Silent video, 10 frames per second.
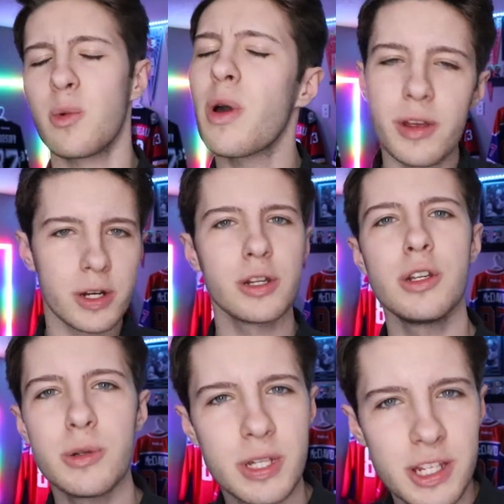And whether you're
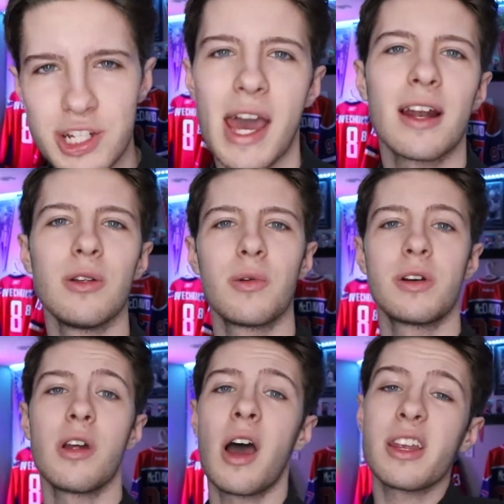new to the channel or
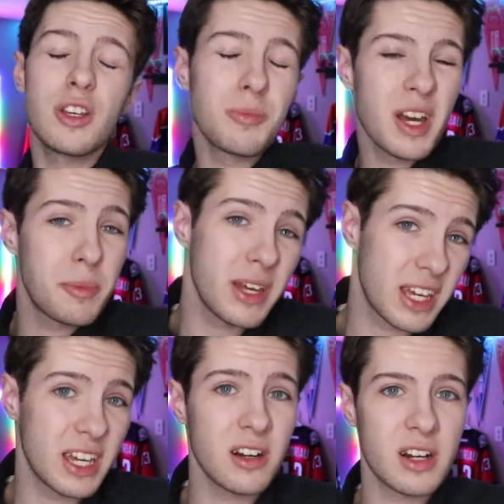not, you might be
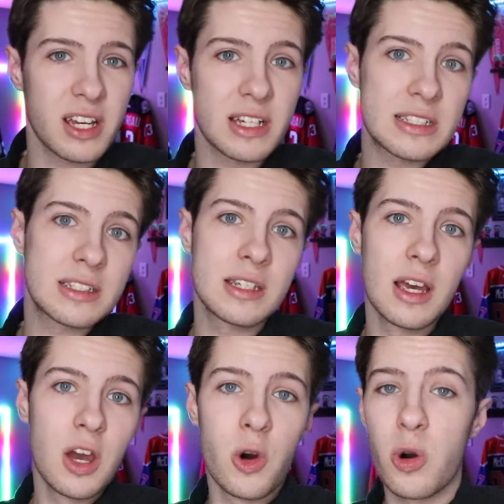curious
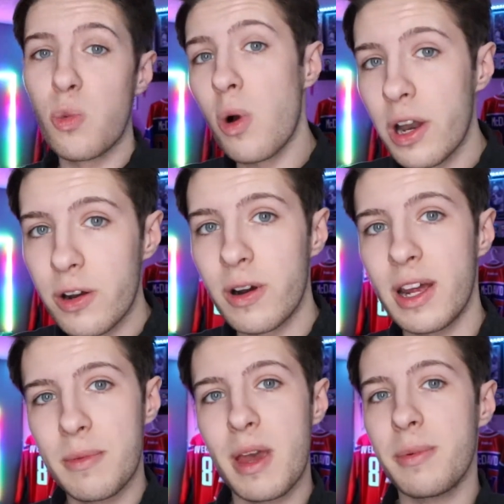or
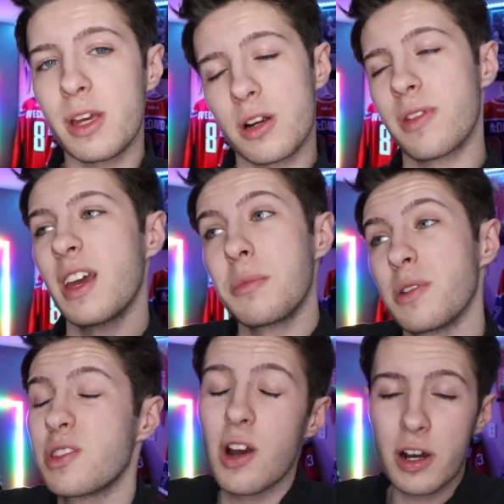wondering, maybe you're thinking about
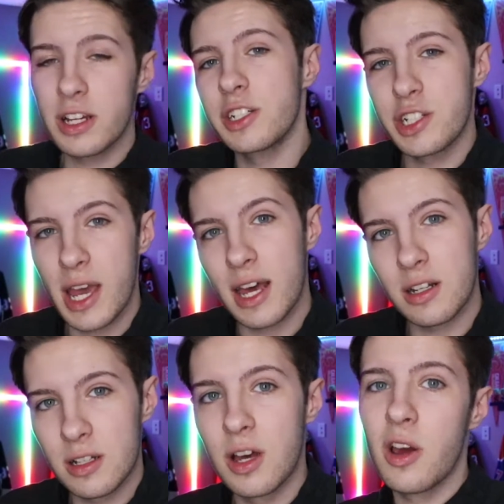starting a
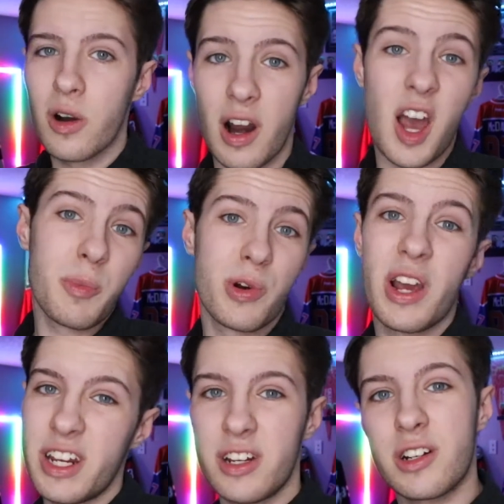channel or
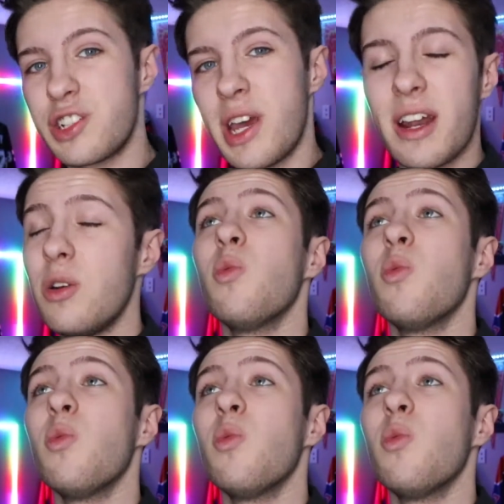upgrading your channel,